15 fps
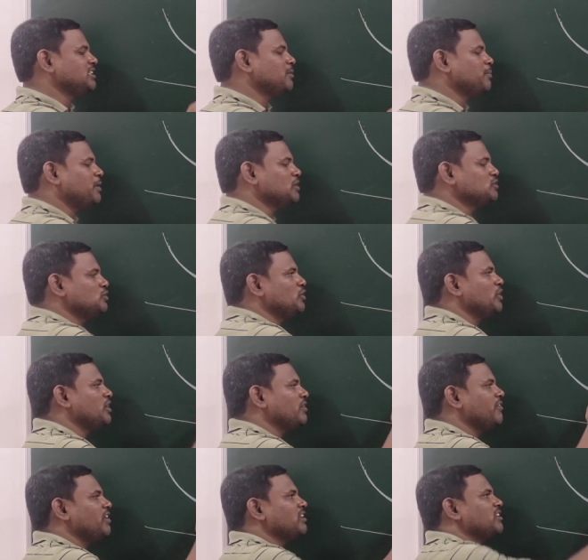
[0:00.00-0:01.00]
In the positive
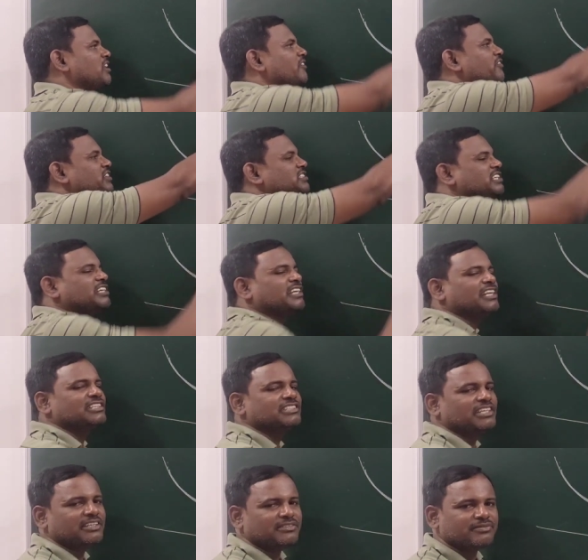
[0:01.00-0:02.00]
interval, graph is
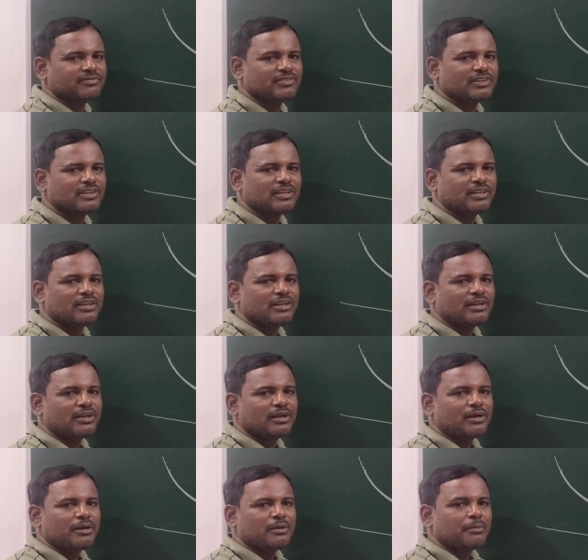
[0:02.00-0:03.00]
increasing.
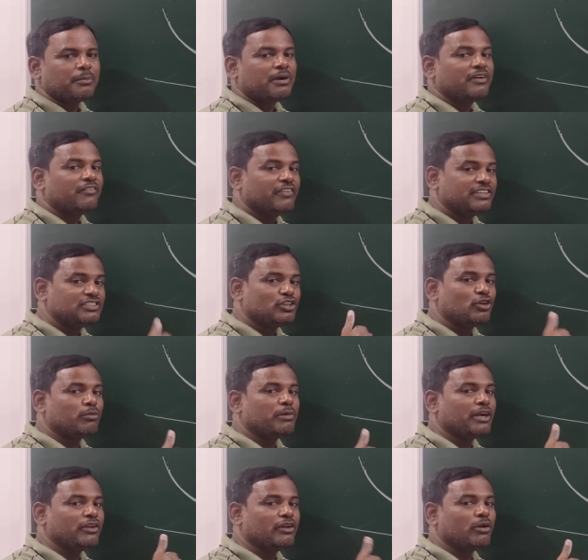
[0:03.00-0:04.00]
But which
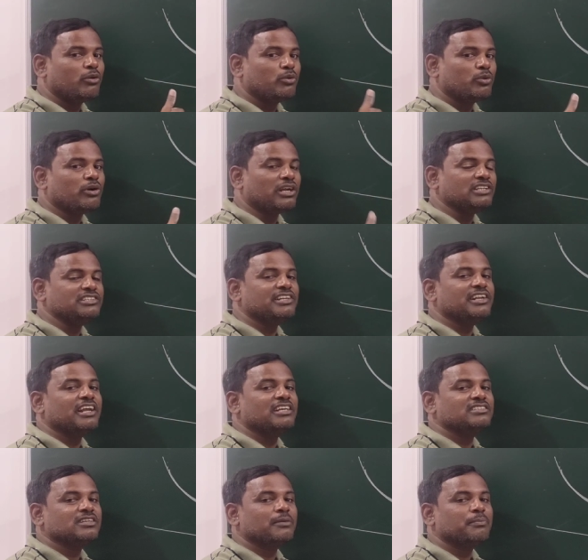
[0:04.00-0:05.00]
domain you have to consider
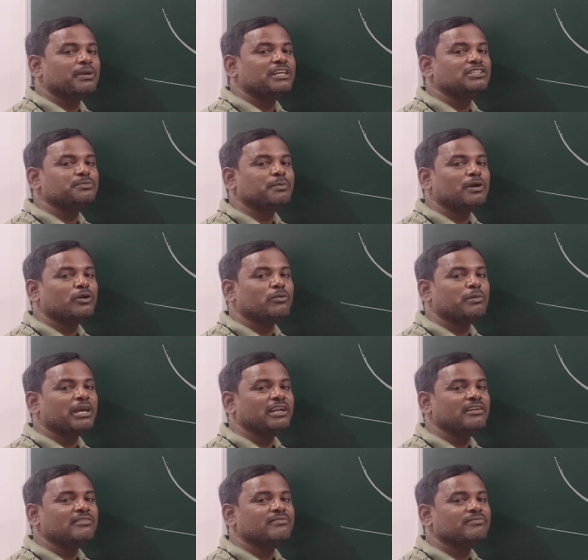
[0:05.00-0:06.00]
as a principal
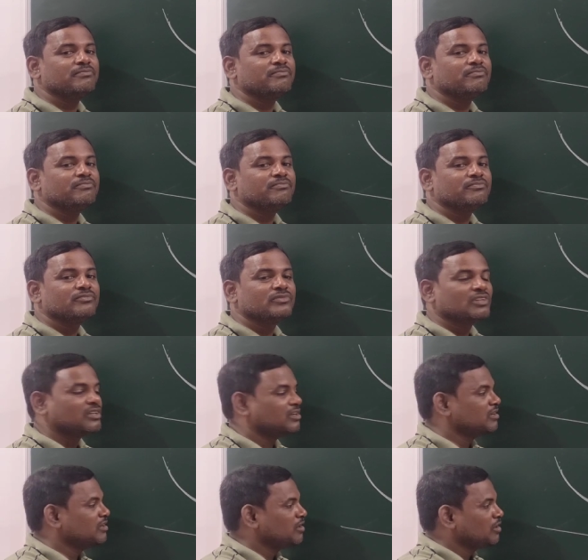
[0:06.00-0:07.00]
domain?
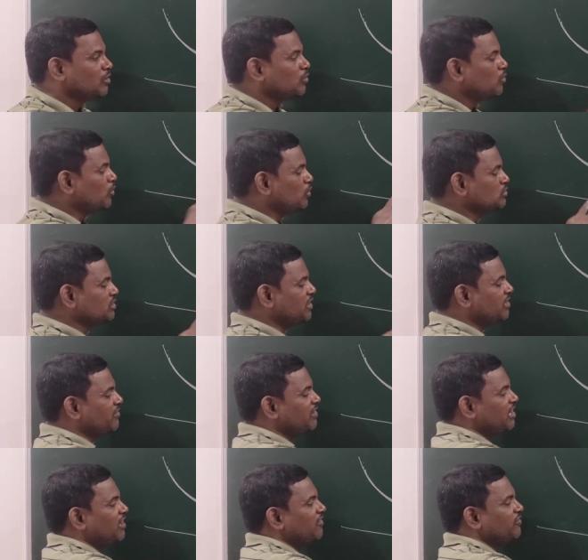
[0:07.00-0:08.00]
Closed
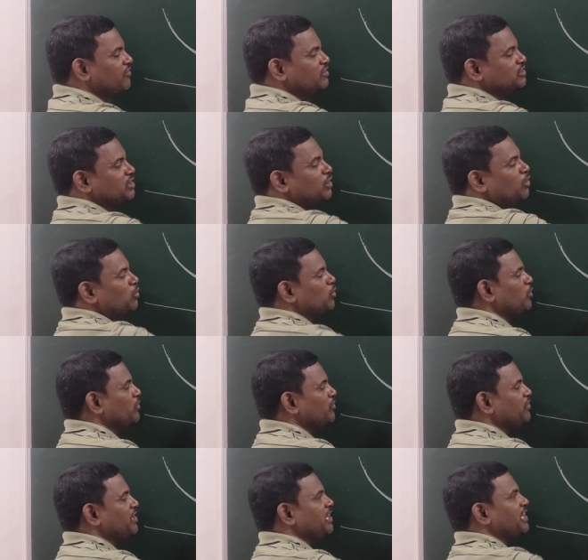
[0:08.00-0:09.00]
interval of 0 to
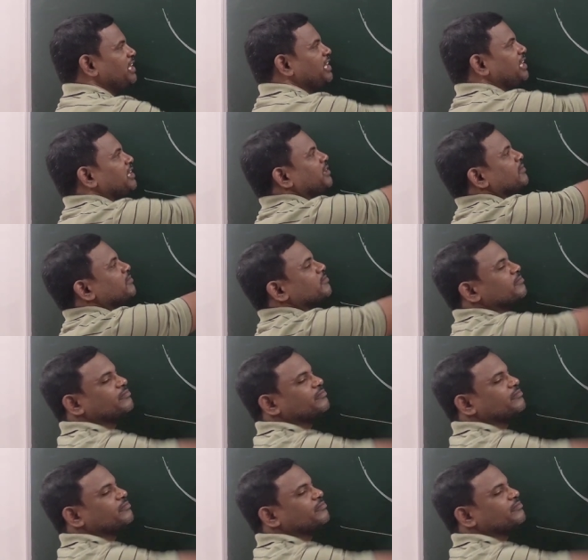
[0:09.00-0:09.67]
infinity.